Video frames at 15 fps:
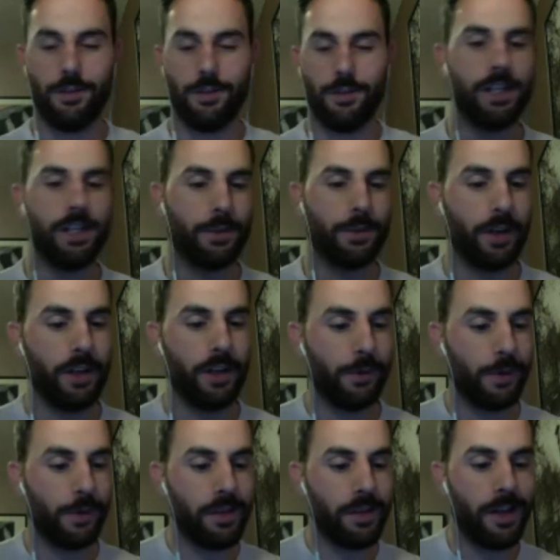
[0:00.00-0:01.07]
right, so we're here
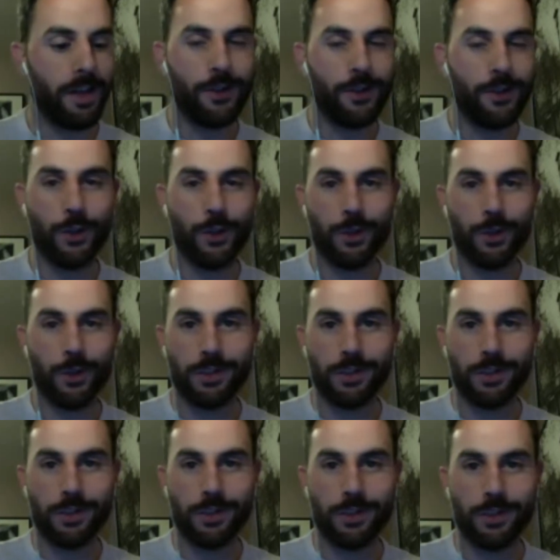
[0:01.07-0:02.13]
with Jules,
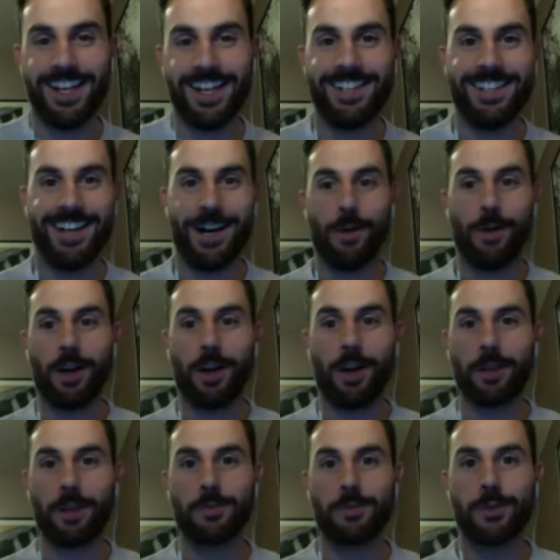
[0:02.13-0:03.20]
and
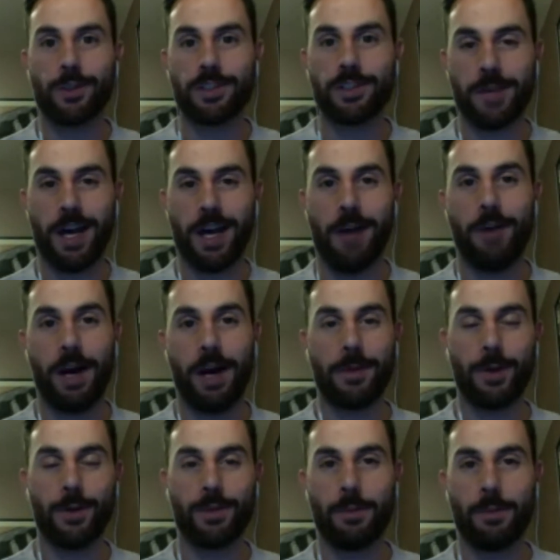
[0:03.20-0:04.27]
welcome, Jules. This is
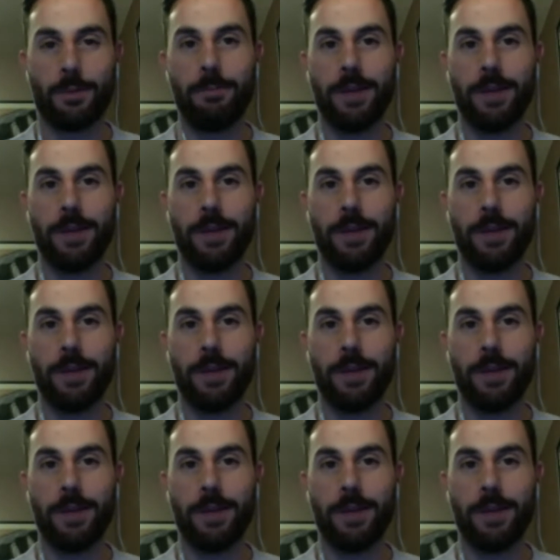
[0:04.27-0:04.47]
Pop